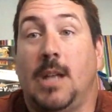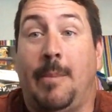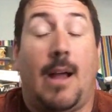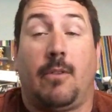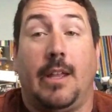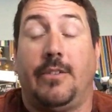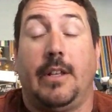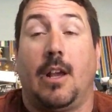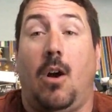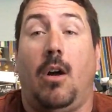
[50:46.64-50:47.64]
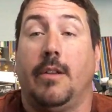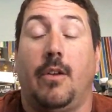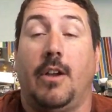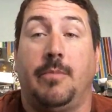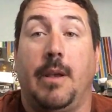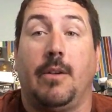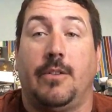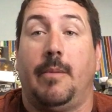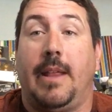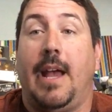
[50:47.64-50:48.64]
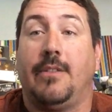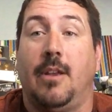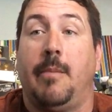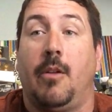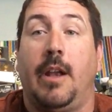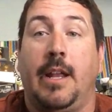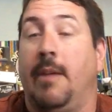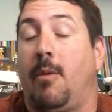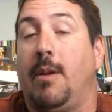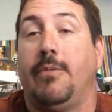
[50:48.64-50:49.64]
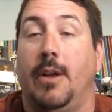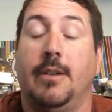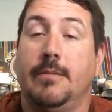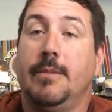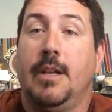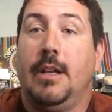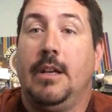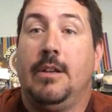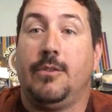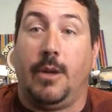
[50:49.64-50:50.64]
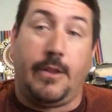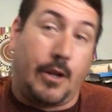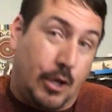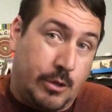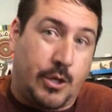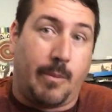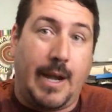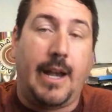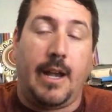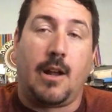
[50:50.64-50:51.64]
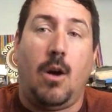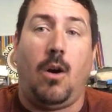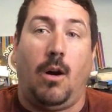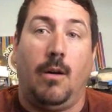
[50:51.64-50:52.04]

I'm not releasing the call until I speak with somebody that has the ability to give a refund. So either you're terminating the call,